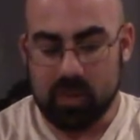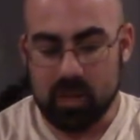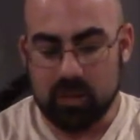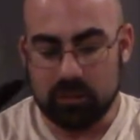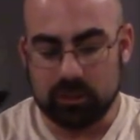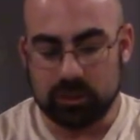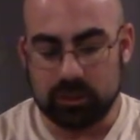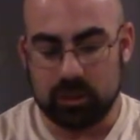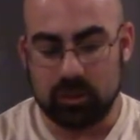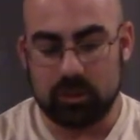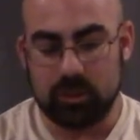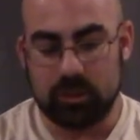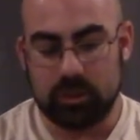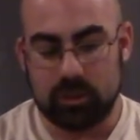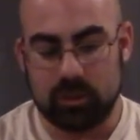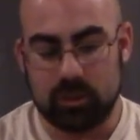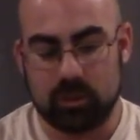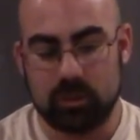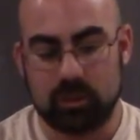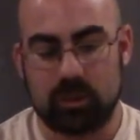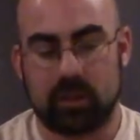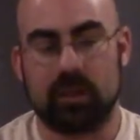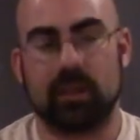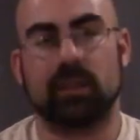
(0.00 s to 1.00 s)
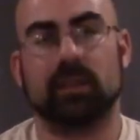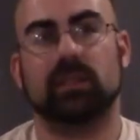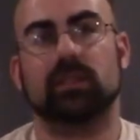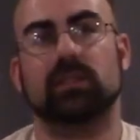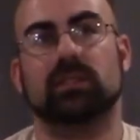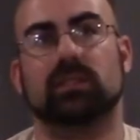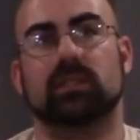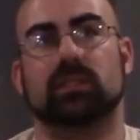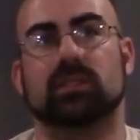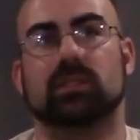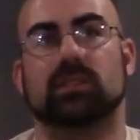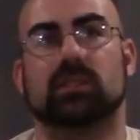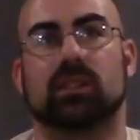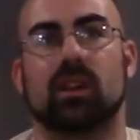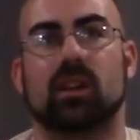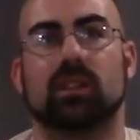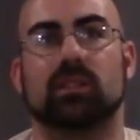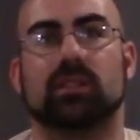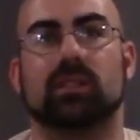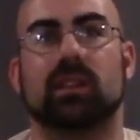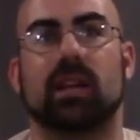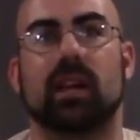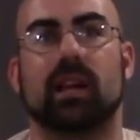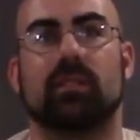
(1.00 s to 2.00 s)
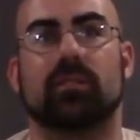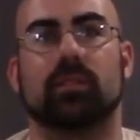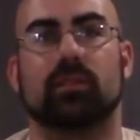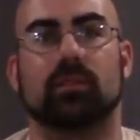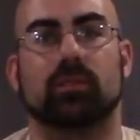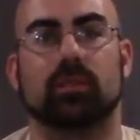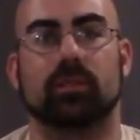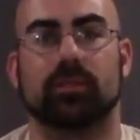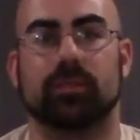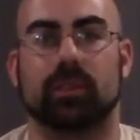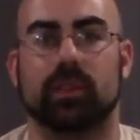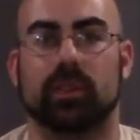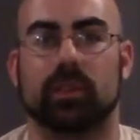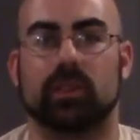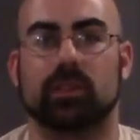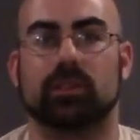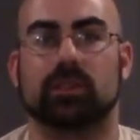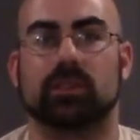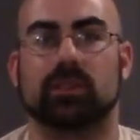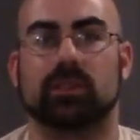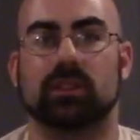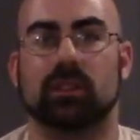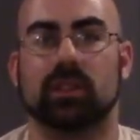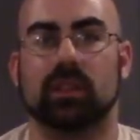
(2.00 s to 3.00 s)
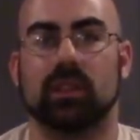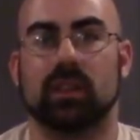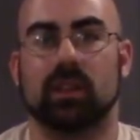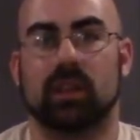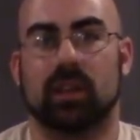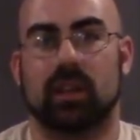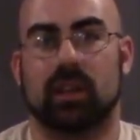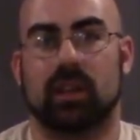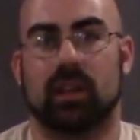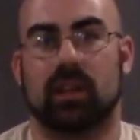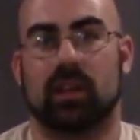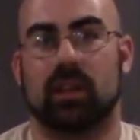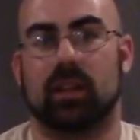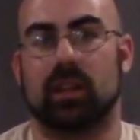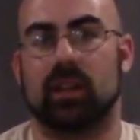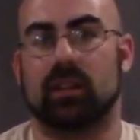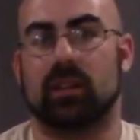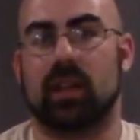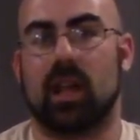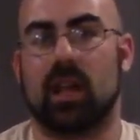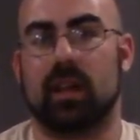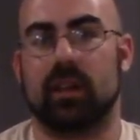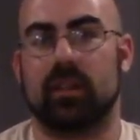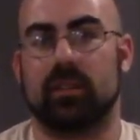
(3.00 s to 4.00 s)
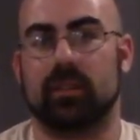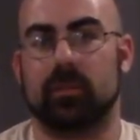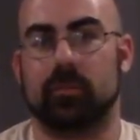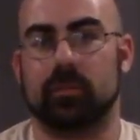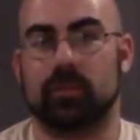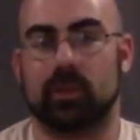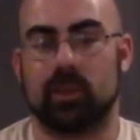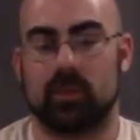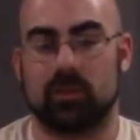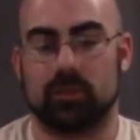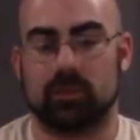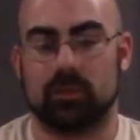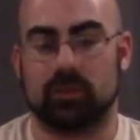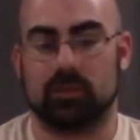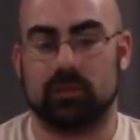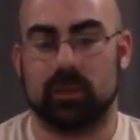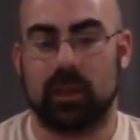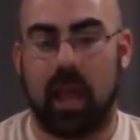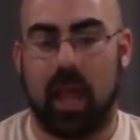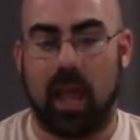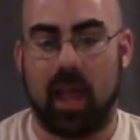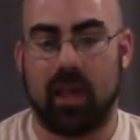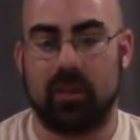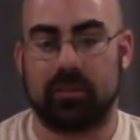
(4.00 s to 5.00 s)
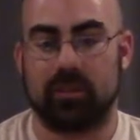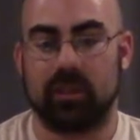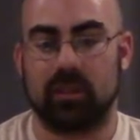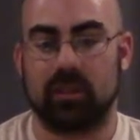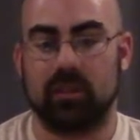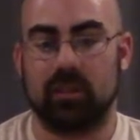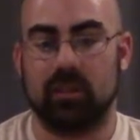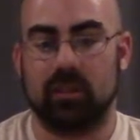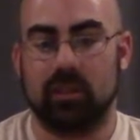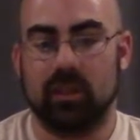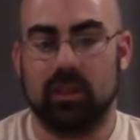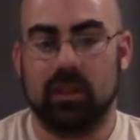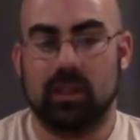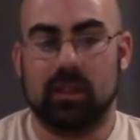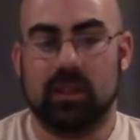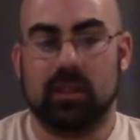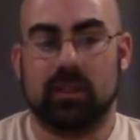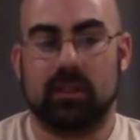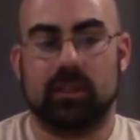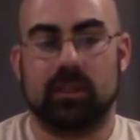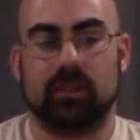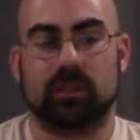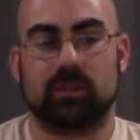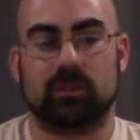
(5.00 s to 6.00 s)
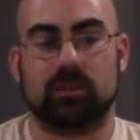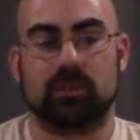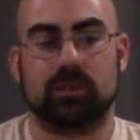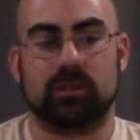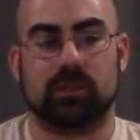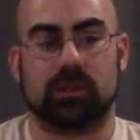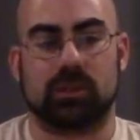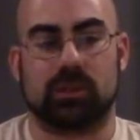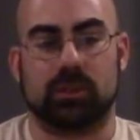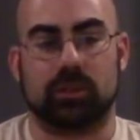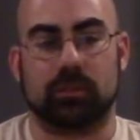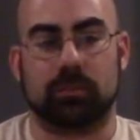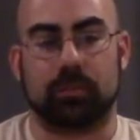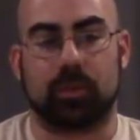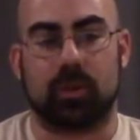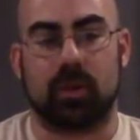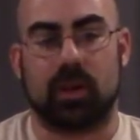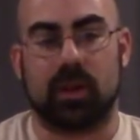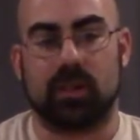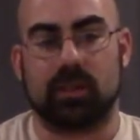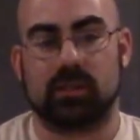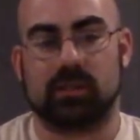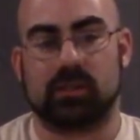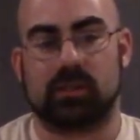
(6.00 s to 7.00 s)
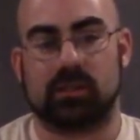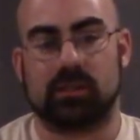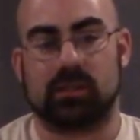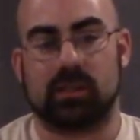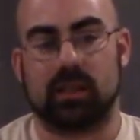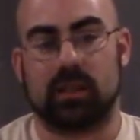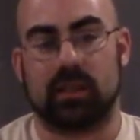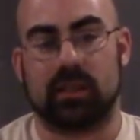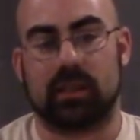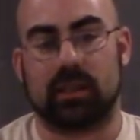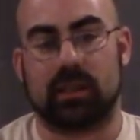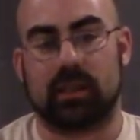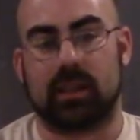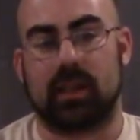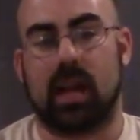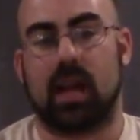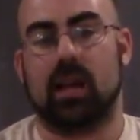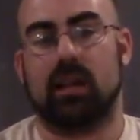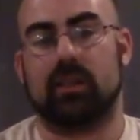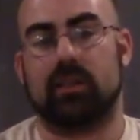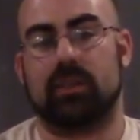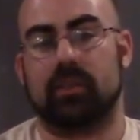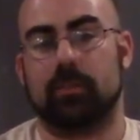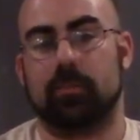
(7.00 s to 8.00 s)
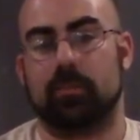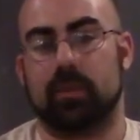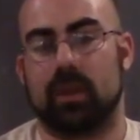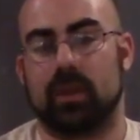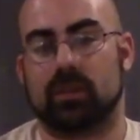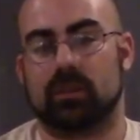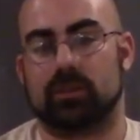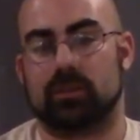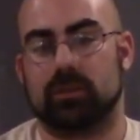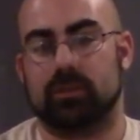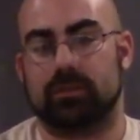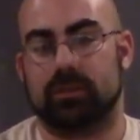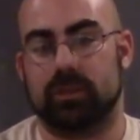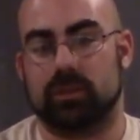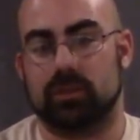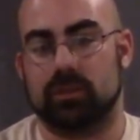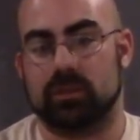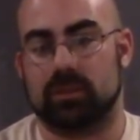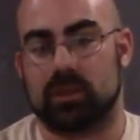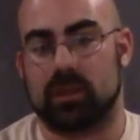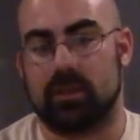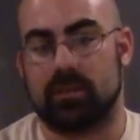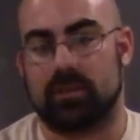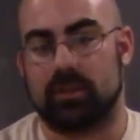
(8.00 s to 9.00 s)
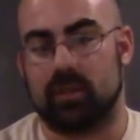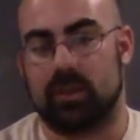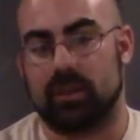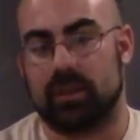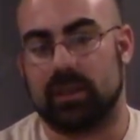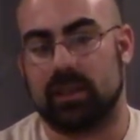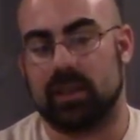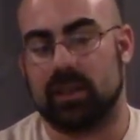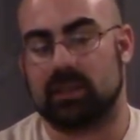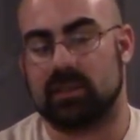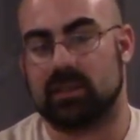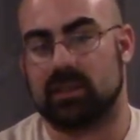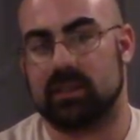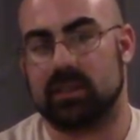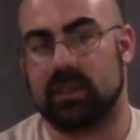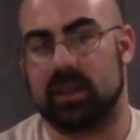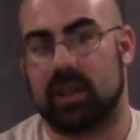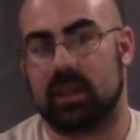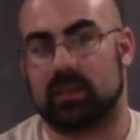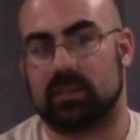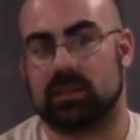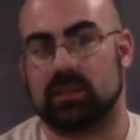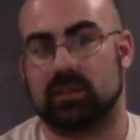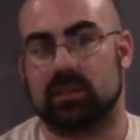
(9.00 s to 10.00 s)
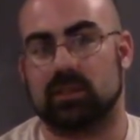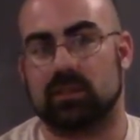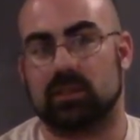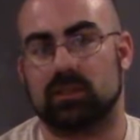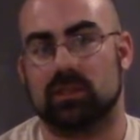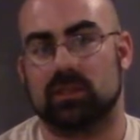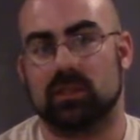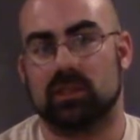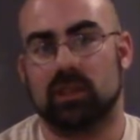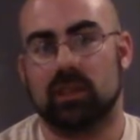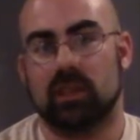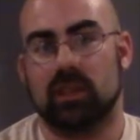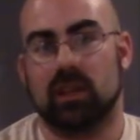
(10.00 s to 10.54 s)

So the cool thing is this does have a reverse. A lot of them don't have it. This was a good price. It got the best reviews out of all the STXs.